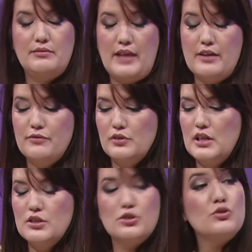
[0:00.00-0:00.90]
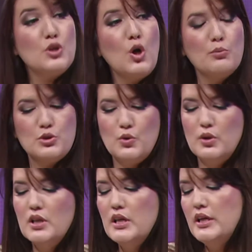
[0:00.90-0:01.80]
thankfully, to
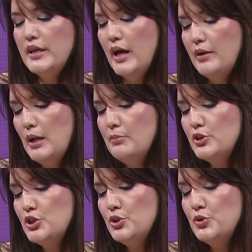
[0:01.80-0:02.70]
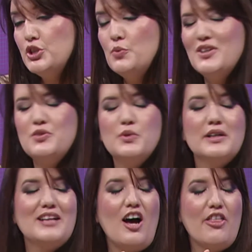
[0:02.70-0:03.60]
homeschool. Number 2, she went to
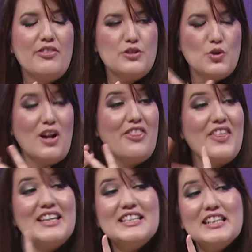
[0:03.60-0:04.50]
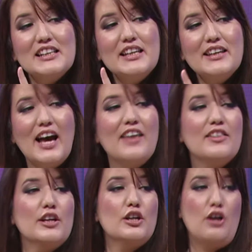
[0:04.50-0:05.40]
an authentically
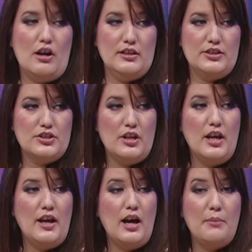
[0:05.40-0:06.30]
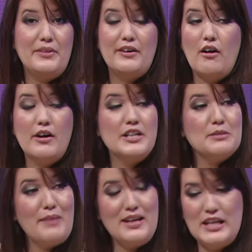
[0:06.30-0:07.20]
Catholic college. There aren't
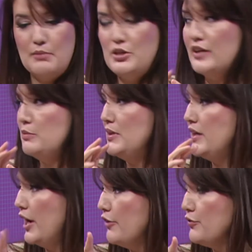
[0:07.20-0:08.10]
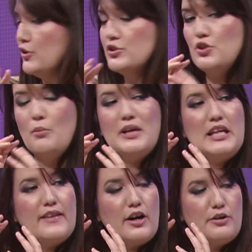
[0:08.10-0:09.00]
many. I mean, you have to be careful. There's so
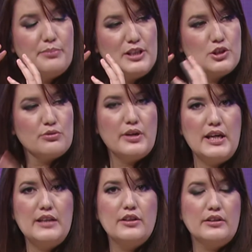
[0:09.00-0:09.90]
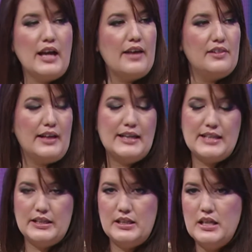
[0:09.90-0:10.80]
many that are betraying their Catholic
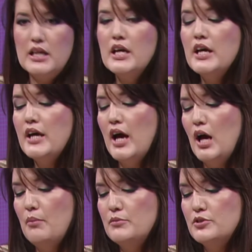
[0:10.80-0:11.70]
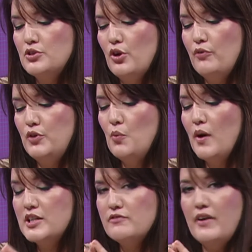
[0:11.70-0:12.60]
identity. So if you
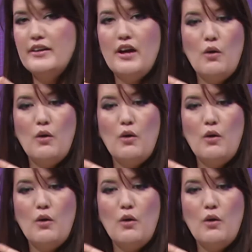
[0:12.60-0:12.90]
want to find